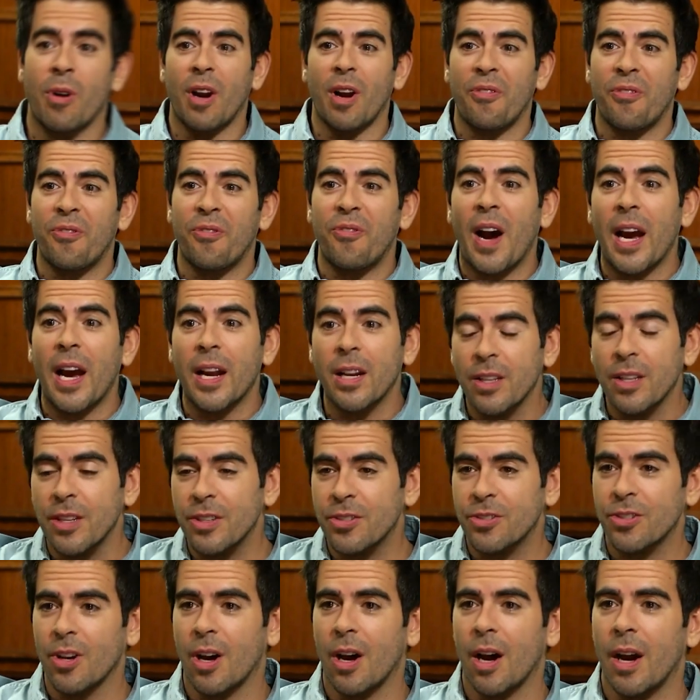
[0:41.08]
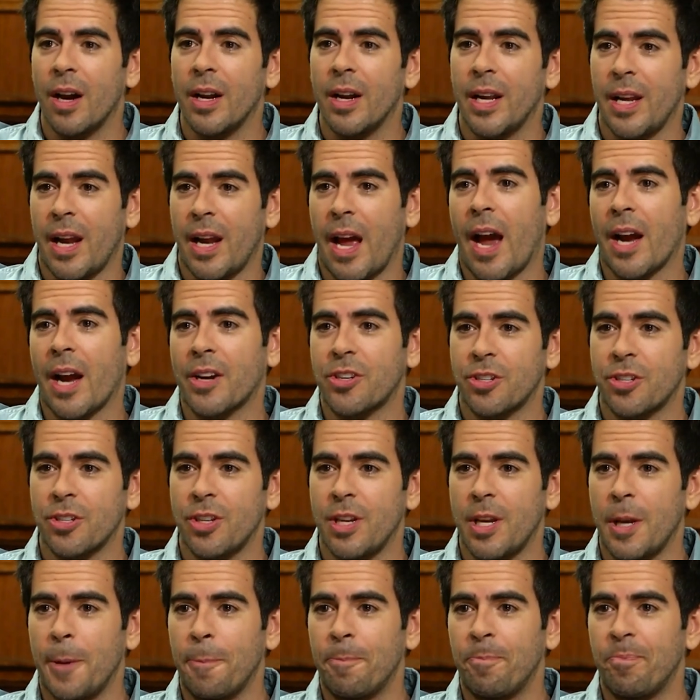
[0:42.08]
I finally saw it, it
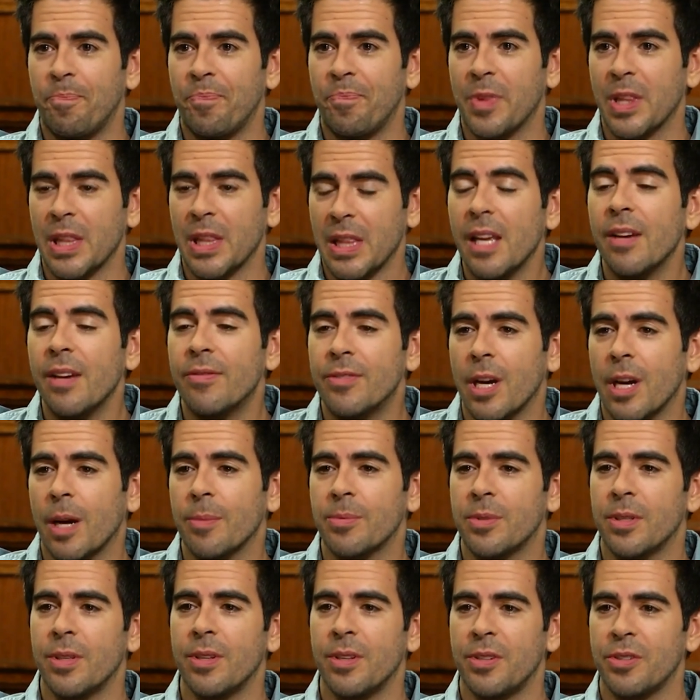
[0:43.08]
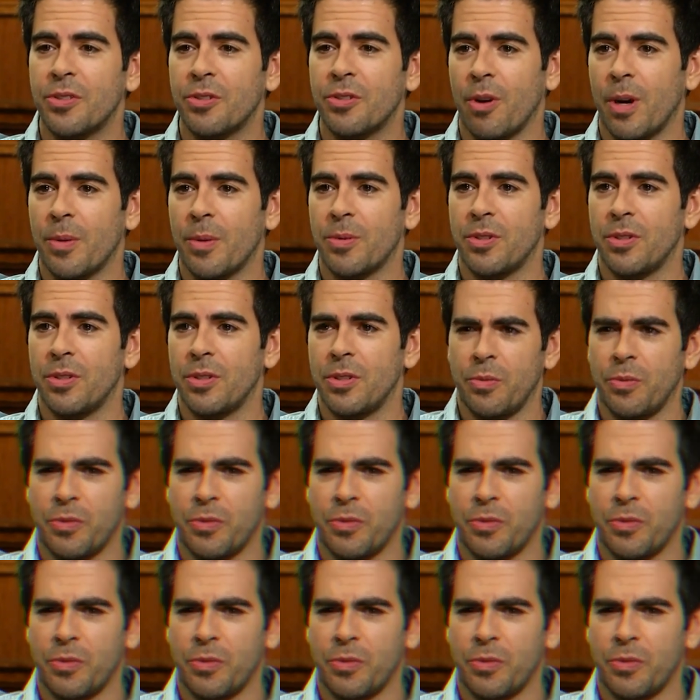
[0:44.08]
actually lived up to the description.